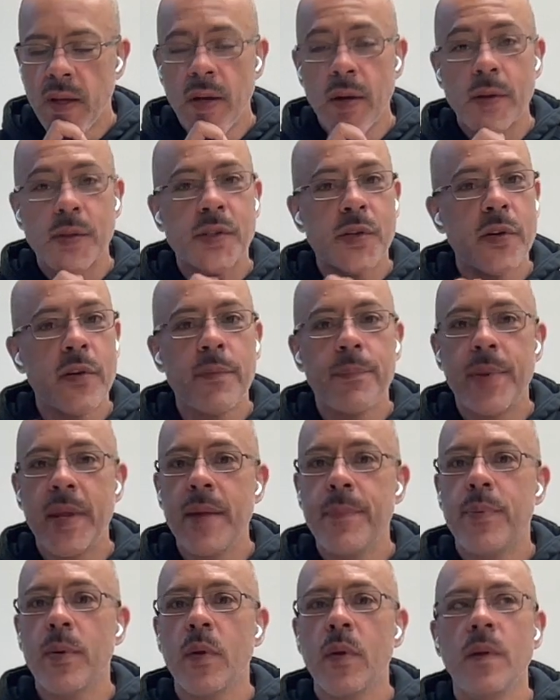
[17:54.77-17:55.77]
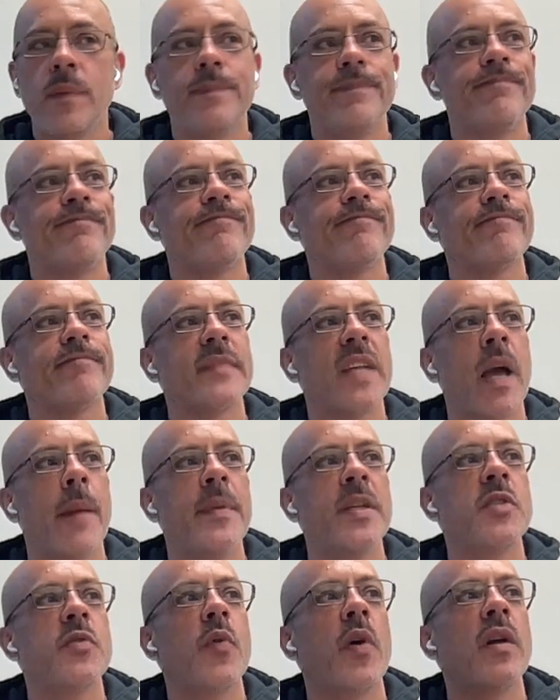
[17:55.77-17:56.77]
Certain people come
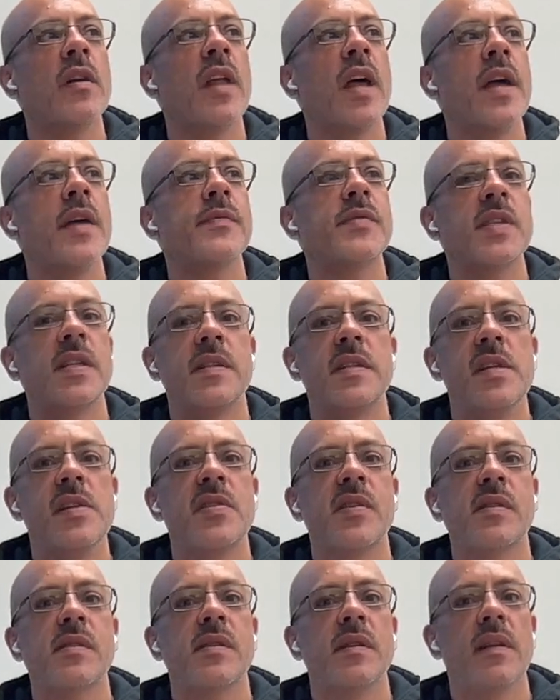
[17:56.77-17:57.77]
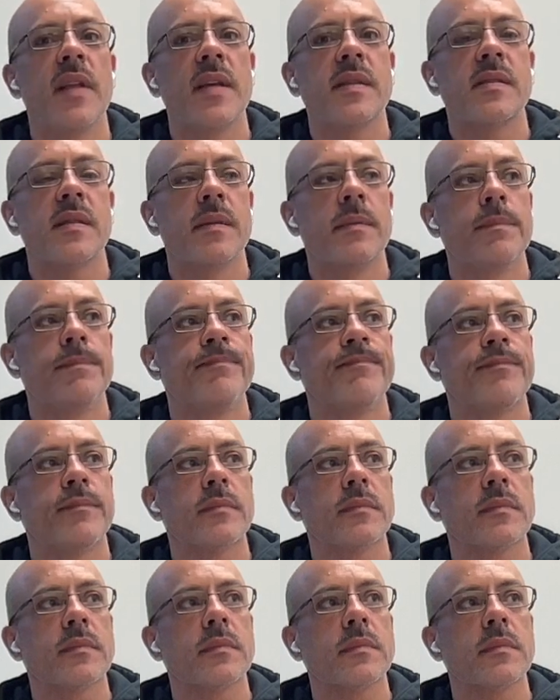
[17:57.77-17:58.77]
into our lives to teach us a lesson,
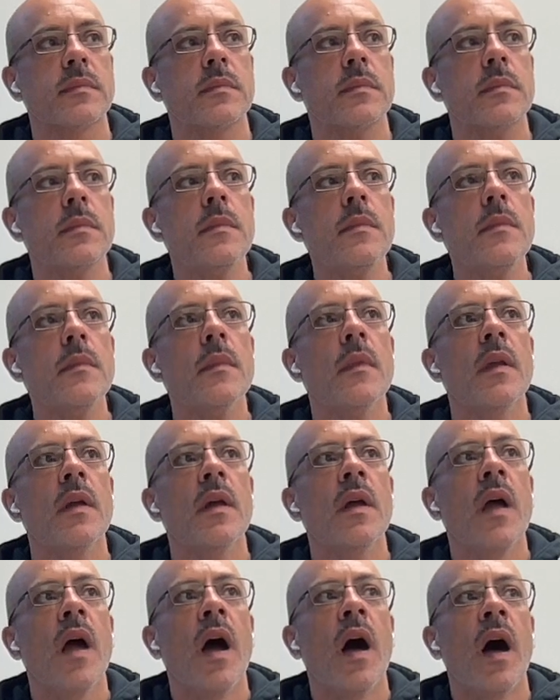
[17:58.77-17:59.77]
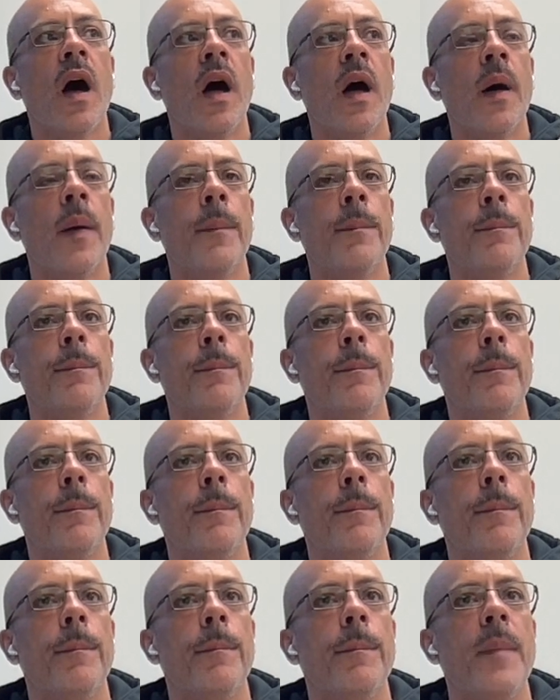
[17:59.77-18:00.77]

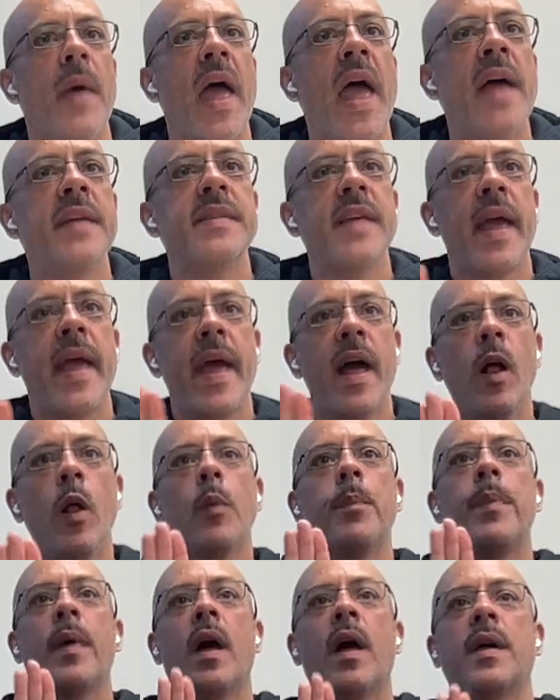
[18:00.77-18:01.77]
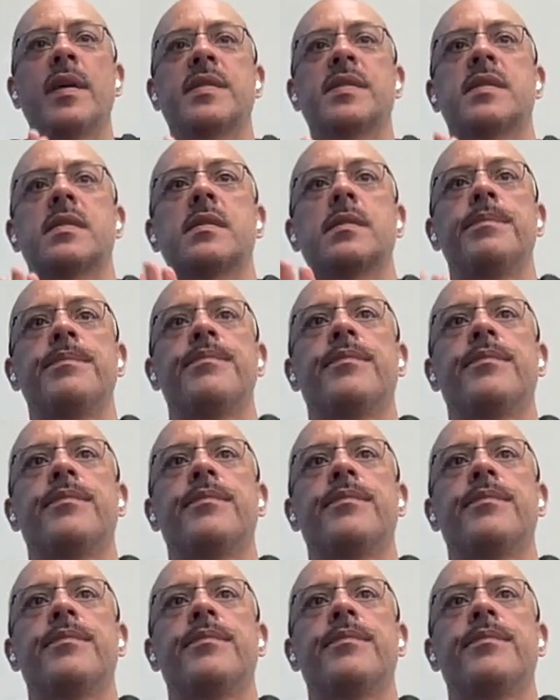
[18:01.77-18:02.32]
and to help us